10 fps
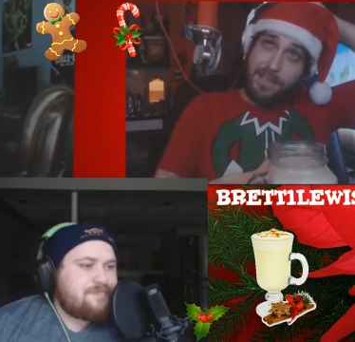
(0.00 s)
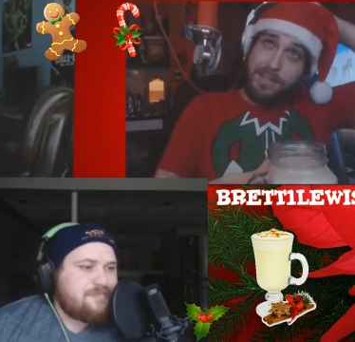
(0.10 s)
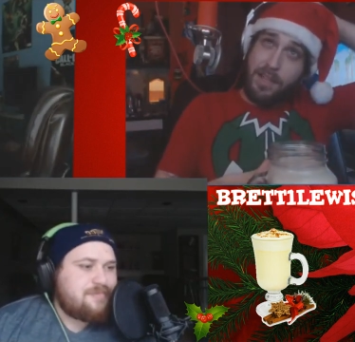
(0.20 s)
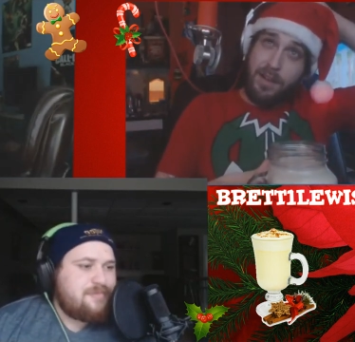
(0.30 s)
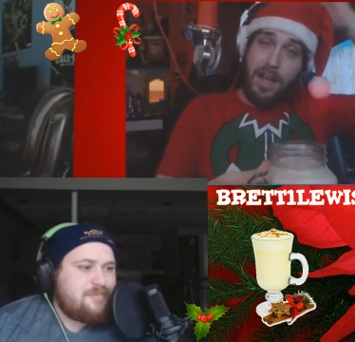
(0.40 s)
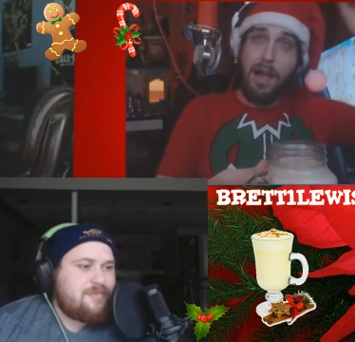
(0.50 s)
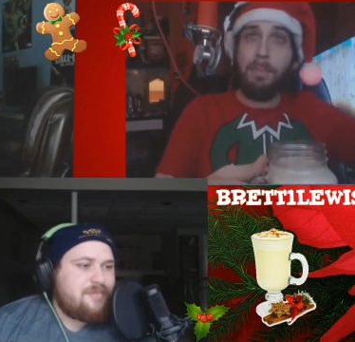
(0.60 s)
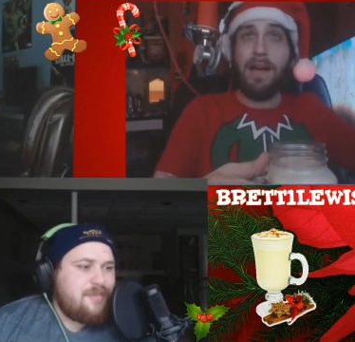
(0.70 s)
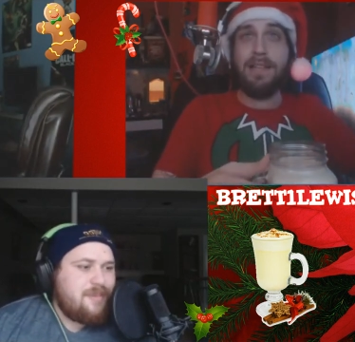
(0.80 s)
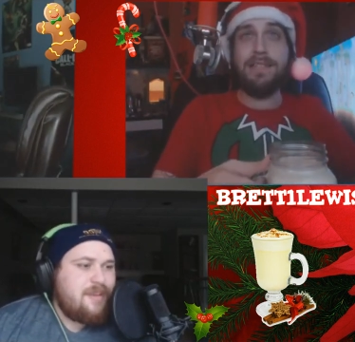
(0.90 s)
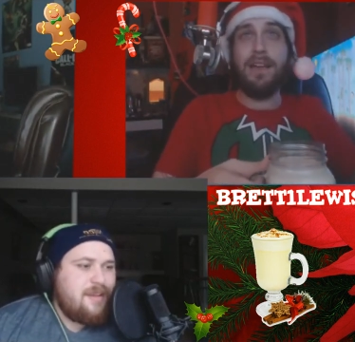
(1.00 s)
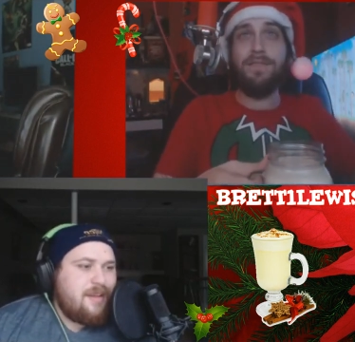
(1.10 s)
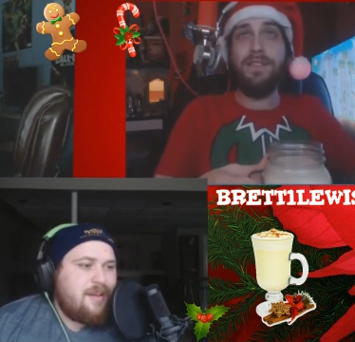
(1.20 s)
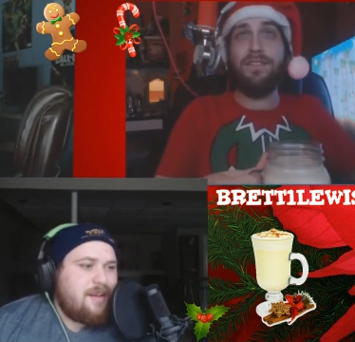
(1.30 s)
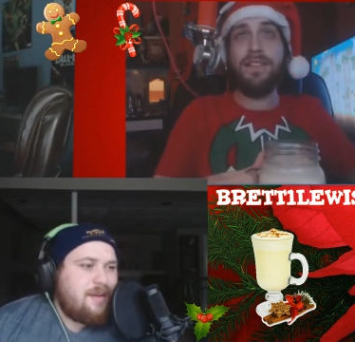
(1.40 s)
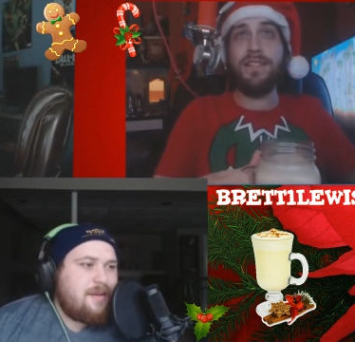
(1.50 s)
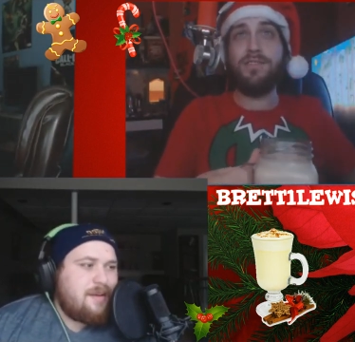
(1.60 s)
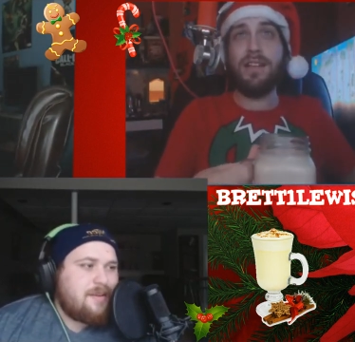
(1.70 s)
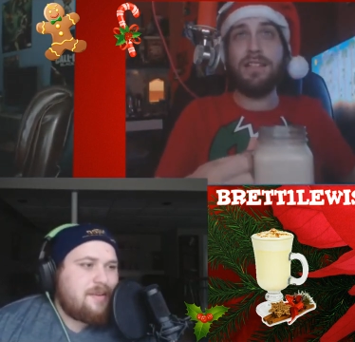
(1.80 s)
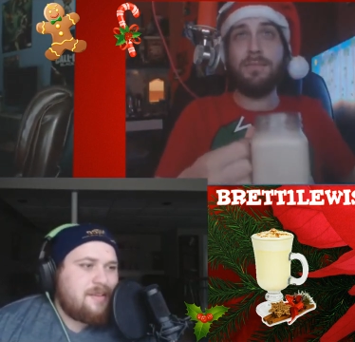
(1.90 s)
Speaker 1: So, how about it, Seth? Do you fancy
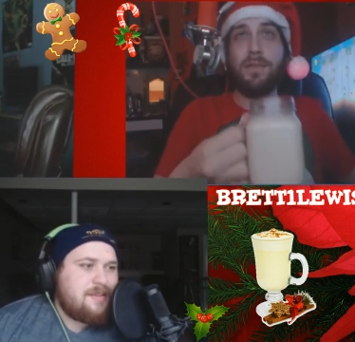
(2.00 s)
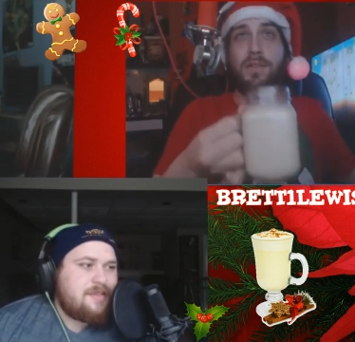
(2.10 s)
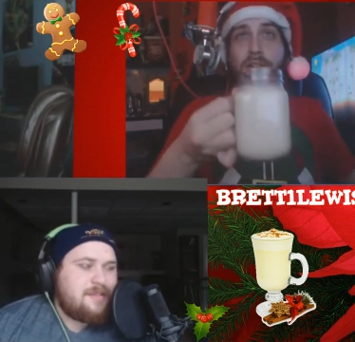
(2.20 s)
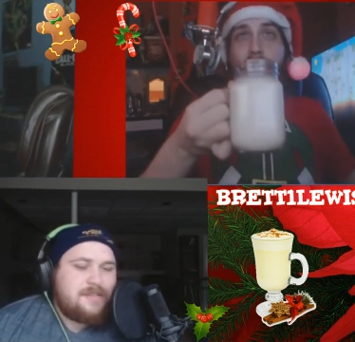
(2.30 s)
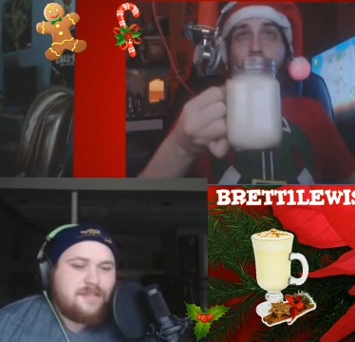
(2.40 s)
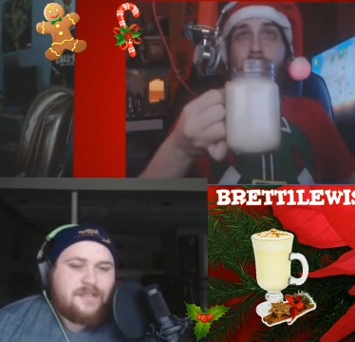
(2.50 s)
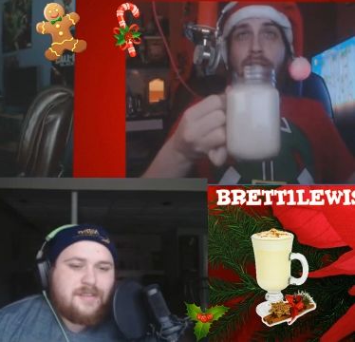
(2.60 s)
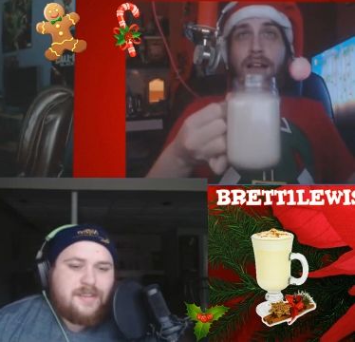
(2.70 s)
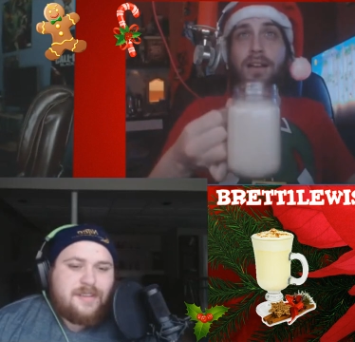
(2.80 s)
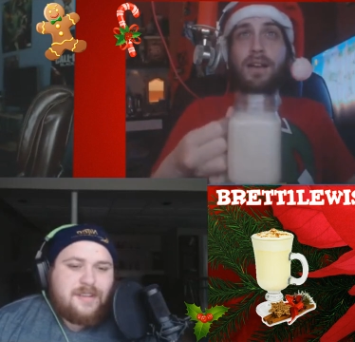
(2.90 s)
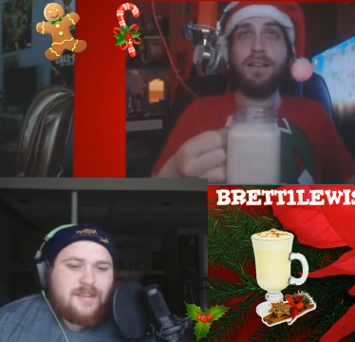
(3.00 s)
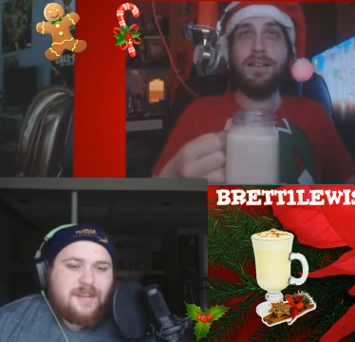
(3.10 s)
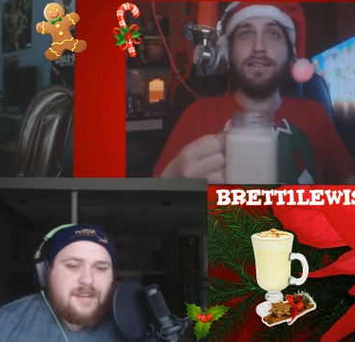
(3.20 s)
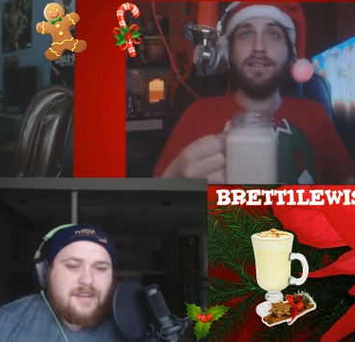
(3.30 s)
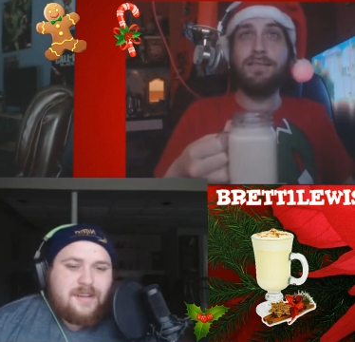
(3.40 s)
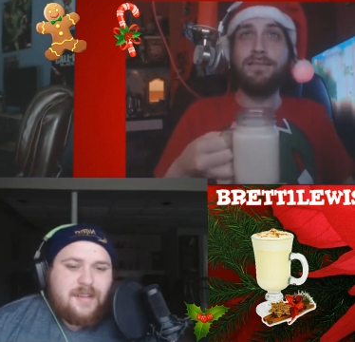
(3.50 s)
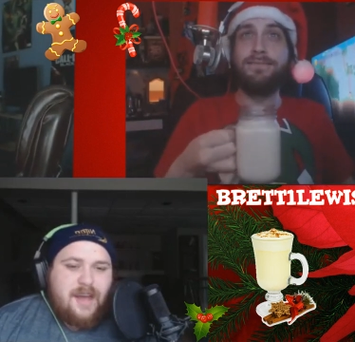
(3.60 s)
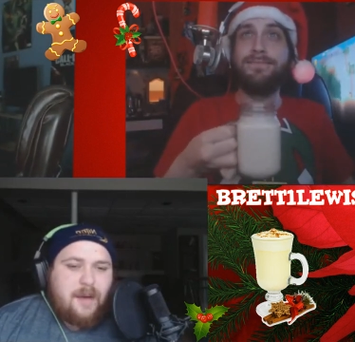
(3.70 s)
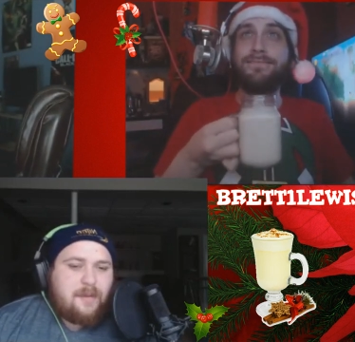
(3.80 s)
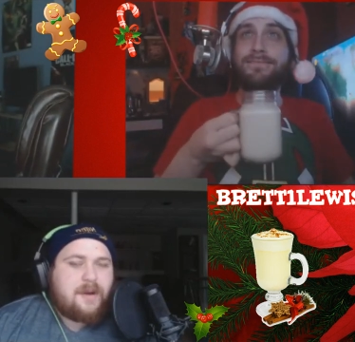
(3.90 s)
drinking some good old eggnog?
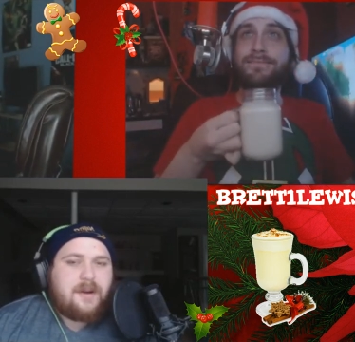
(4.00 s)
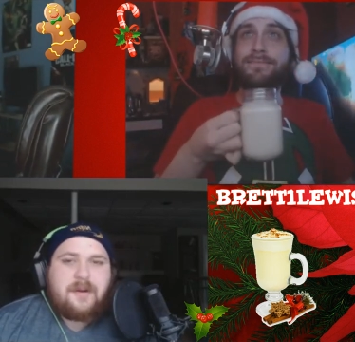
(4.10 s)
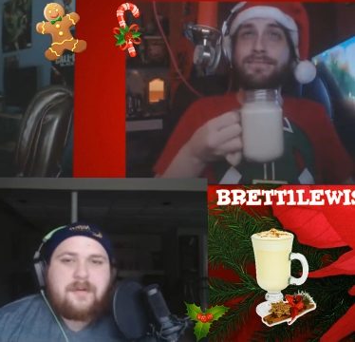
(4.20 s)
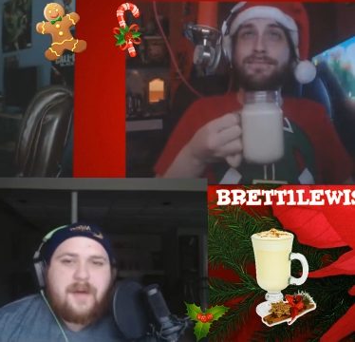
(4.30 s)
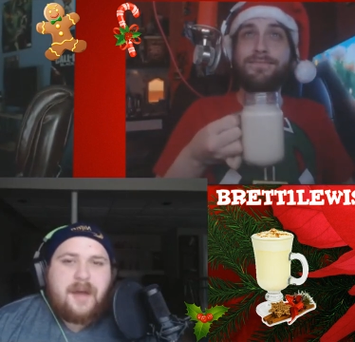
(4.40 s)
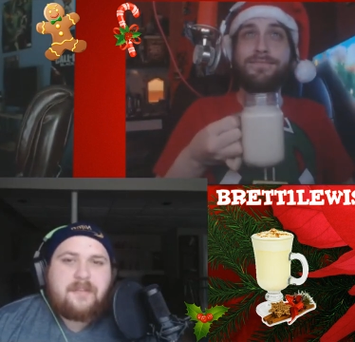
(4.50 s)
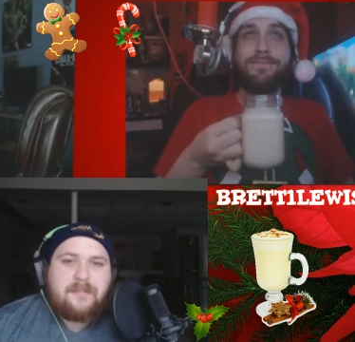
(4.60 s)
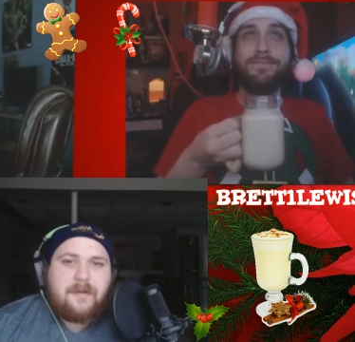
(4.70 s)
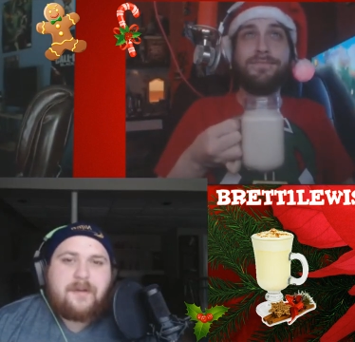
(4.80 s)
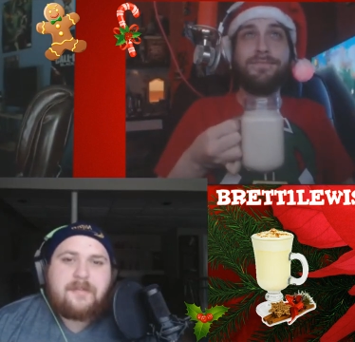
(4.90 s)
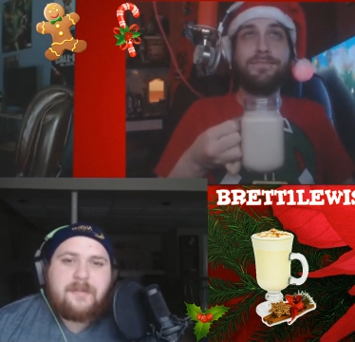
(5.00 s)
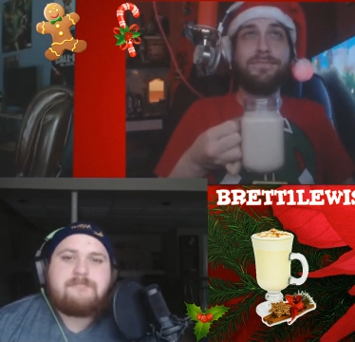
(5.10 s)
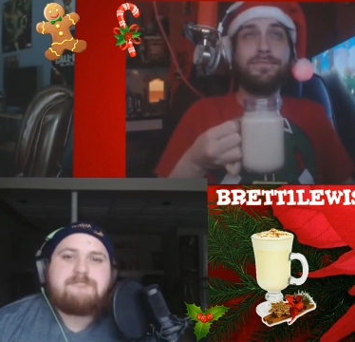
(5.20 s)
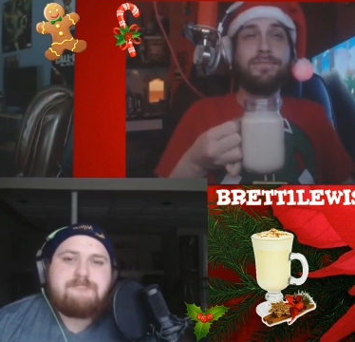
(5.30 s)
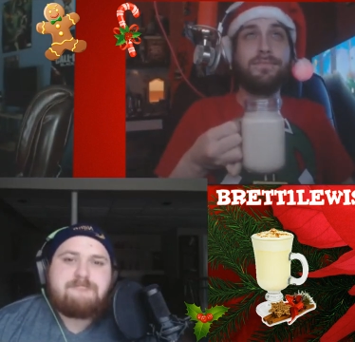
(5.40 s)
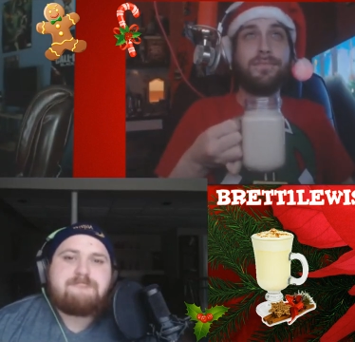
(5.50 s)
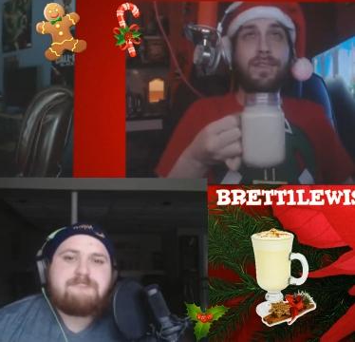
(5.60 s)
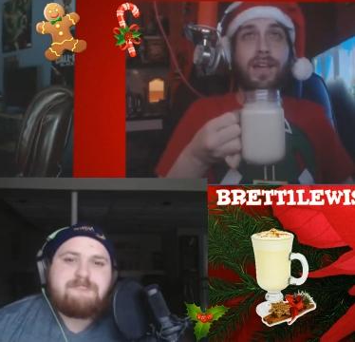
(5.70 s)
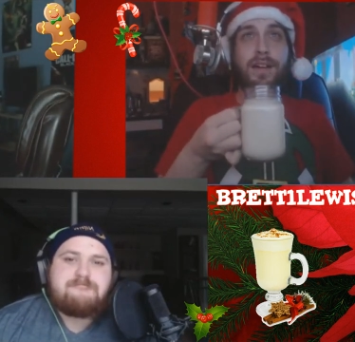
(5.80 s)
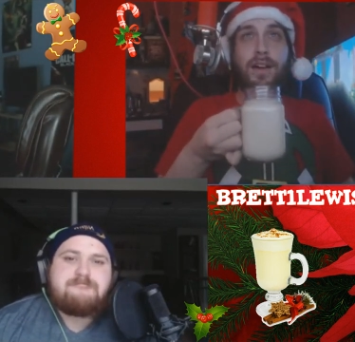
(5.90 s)
Speaker 2: Yeah, we're gonna go back and forth.
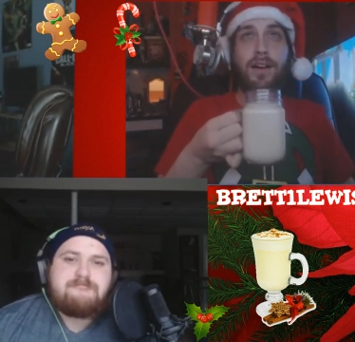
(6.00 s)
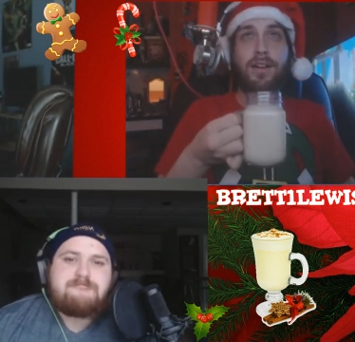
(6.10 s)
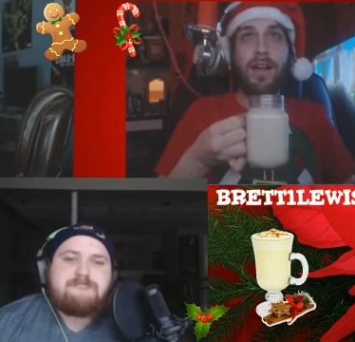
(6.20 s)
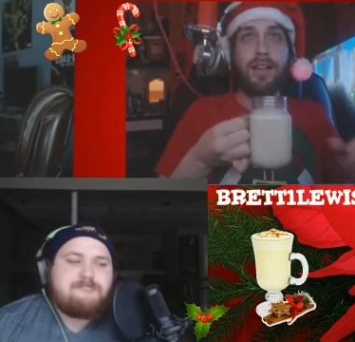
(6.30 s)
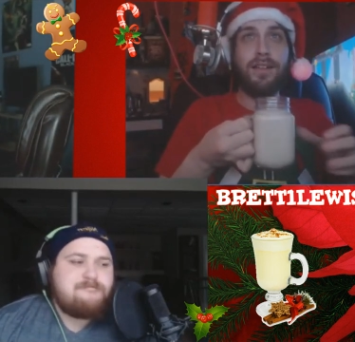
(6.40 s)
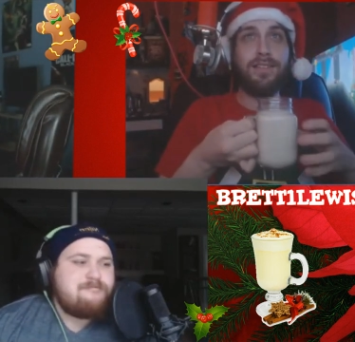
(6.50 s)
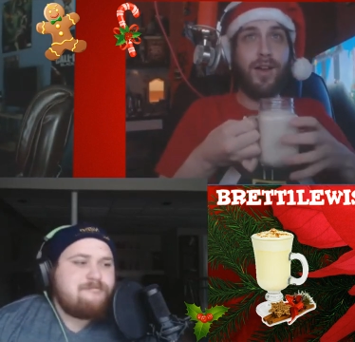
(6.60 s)
Speaker 1: Yeah, okay then. So